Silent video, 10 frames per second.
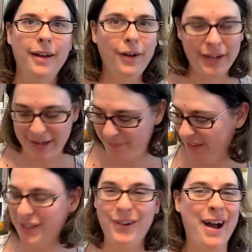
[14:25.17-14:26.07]
Okay,
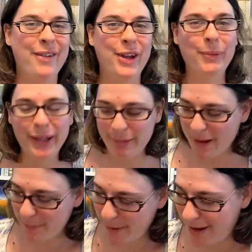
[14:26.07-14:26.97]
so I've accumulated my
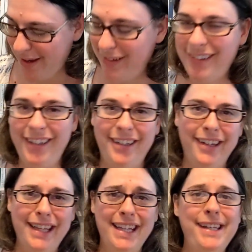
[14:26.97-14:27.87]
pile here.
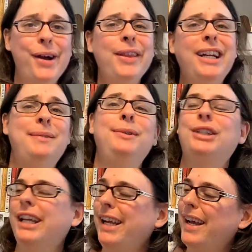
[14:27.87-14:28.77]
And then now that I'm
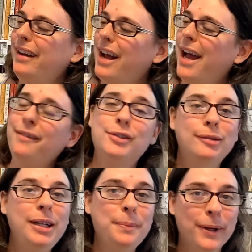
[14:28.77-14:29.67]
looking at it, I have so
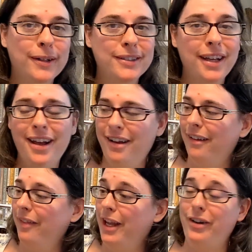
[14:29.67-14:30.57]
many books
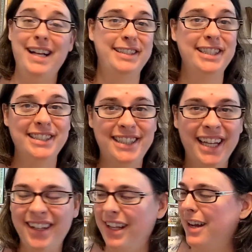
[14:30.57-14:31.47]
that are S's.
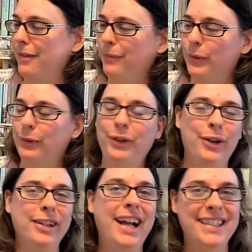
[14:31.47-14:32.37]
Well, you know,
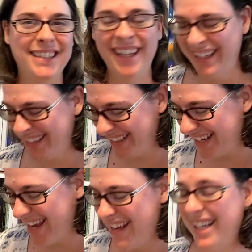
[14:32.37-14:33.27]
the last
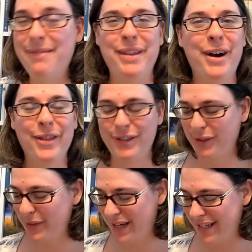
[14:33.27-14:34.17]
name of the author starts
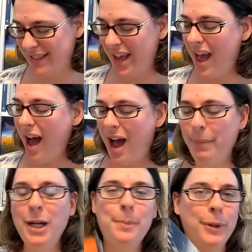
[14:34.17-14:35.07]
with an S. I'm
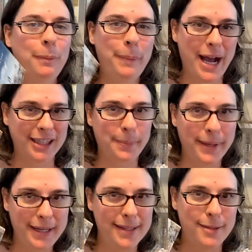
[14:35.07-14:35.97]
going to put back the
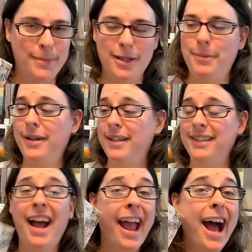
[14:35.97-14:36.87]
Betty Smith because
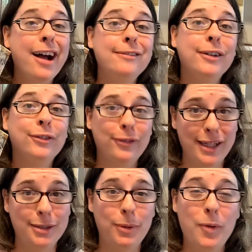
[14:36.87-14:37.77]
I have read
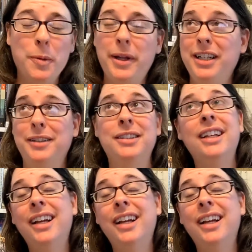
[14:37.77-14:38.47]
this before, but it's